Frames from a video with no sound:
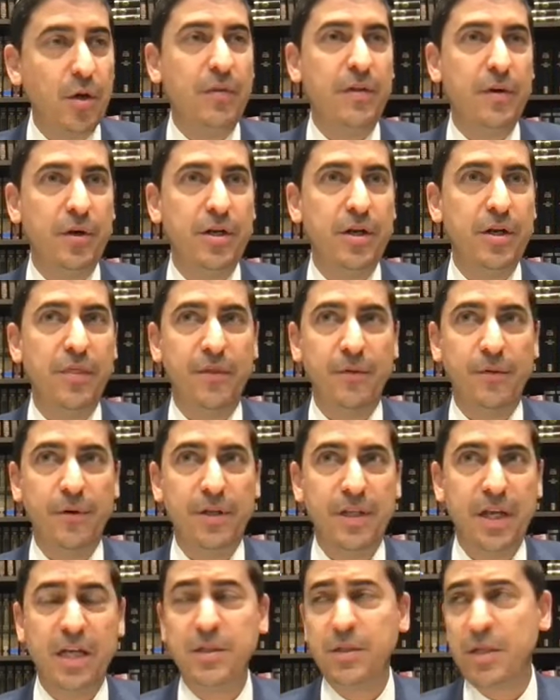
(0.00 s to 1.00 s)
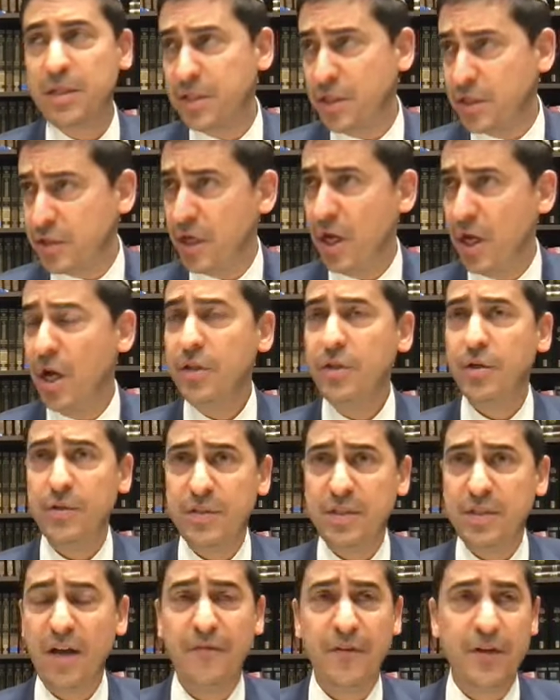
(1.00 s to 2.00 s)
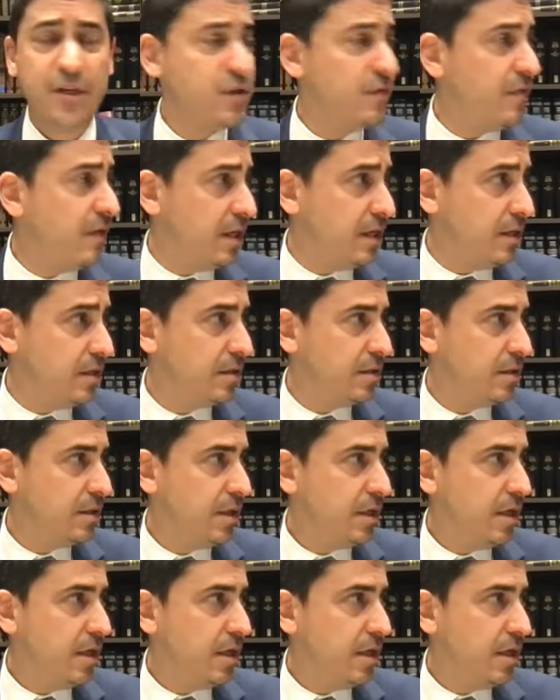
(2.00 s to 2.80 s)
no, there you need 30 days because it's Tosefet Shvit.